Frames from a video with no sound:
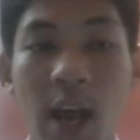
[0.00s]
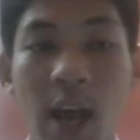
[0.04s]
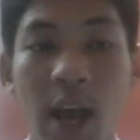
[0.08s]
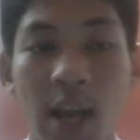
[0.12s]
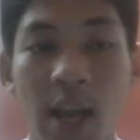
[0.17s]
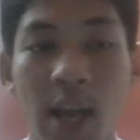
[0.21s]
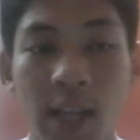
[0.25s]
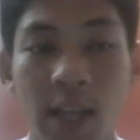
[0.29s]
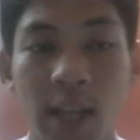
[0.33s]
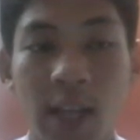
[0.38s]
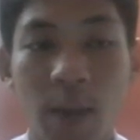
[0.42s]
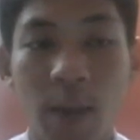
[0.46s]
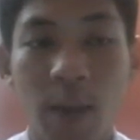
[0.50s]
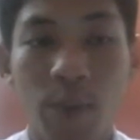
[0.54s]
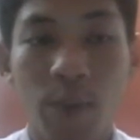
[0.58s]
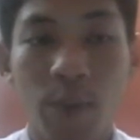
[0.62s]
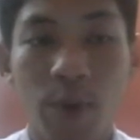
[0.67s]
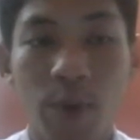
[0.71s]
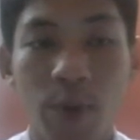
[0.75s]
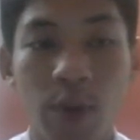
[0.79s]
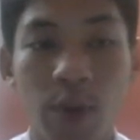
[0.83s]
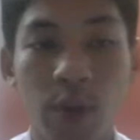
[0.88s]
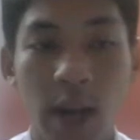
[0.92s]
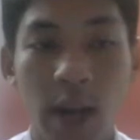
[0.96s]
can be
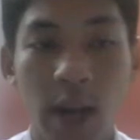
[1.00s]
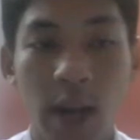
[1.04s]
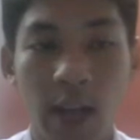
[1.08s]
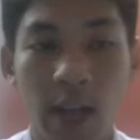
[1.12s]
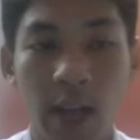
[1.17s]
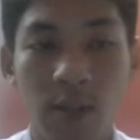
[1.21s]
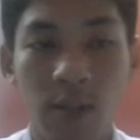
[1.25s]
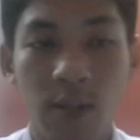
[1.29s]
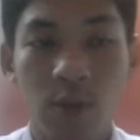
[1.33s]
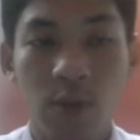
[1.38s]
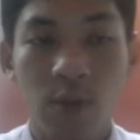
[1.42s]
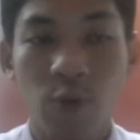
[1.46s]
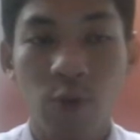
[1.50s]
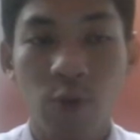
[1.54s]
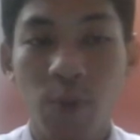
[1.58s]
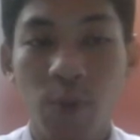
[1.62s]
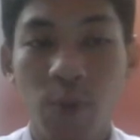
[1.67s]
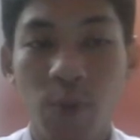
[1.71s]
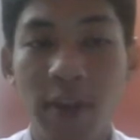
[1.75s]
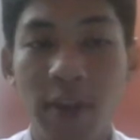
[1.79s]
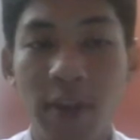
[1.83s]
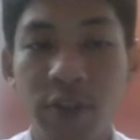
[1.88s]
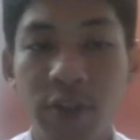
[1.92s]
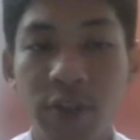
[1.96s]
utilized to
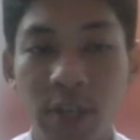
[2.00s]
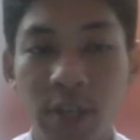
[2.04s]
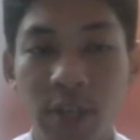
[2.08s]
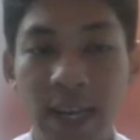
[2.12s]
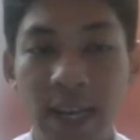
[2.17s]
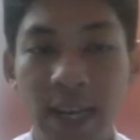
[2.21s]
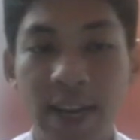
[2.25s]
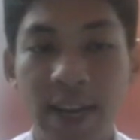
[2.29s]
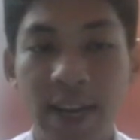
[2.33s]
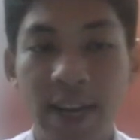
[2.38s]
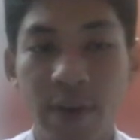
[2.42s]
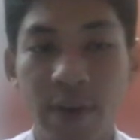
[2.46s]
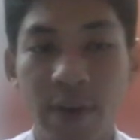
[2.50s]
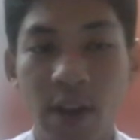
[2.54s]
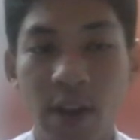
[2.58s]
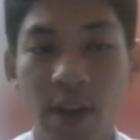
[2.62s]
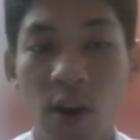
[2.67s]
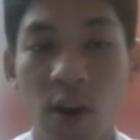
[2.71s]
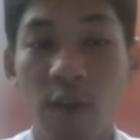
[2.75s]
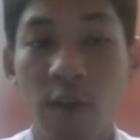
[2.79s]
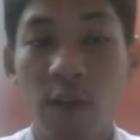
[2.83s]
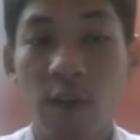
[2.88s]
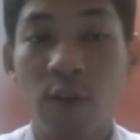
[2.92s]
measure the rate of